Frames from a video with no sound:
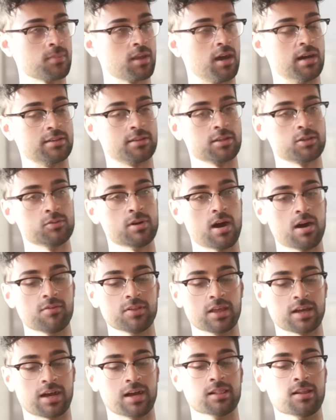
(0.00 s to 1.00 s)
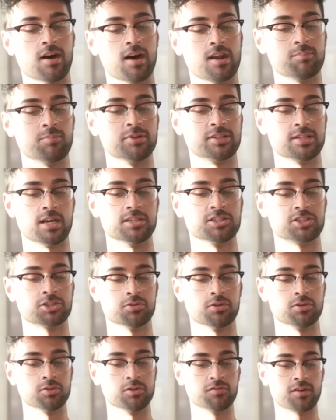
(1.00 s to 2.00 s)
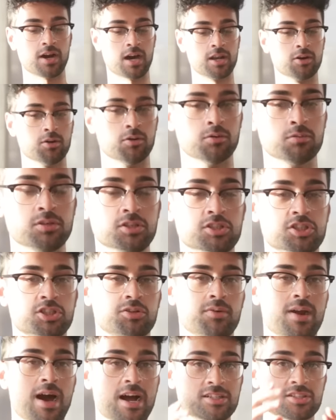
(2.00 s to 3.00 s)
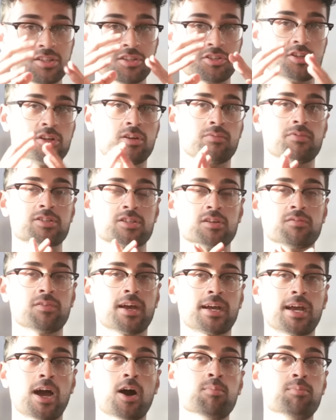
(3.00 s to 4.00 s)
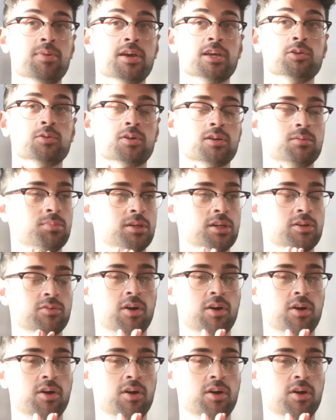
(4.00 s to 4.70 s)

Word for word: I think you have like a lot of potential, and you've kind of only scratched the surface of like how big you can be,